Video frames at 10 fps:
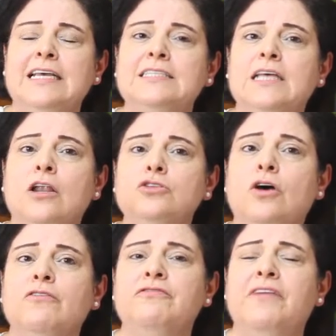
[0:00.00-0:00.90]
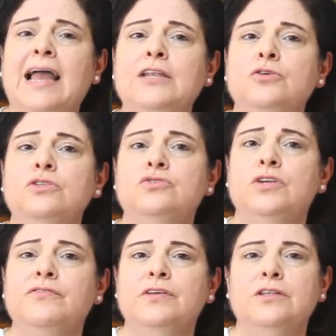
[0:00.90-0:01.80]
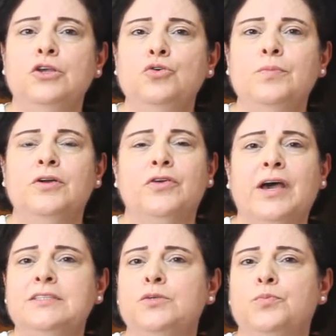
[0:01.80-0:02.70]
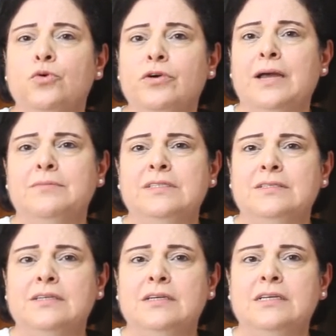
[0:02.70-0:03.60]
is a lot of values-driven human rights programs,